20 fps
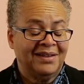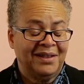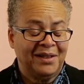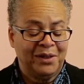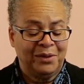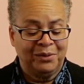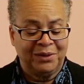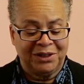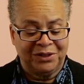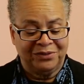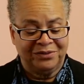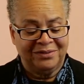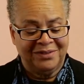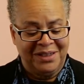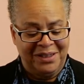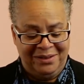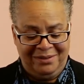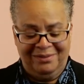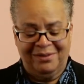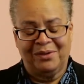it was
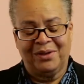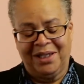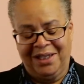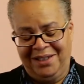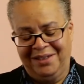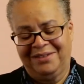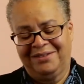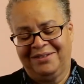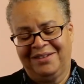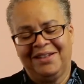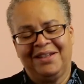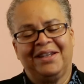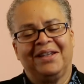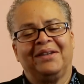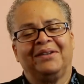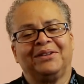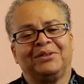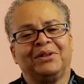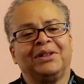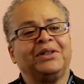okay.
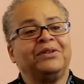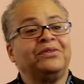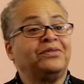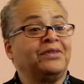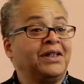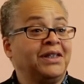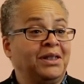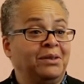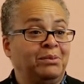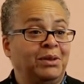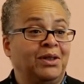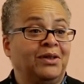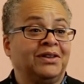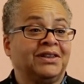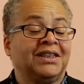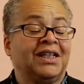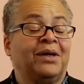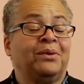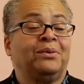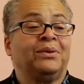It's really funny
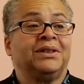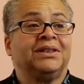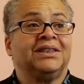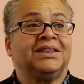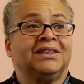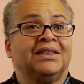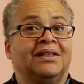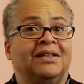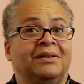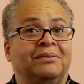because I was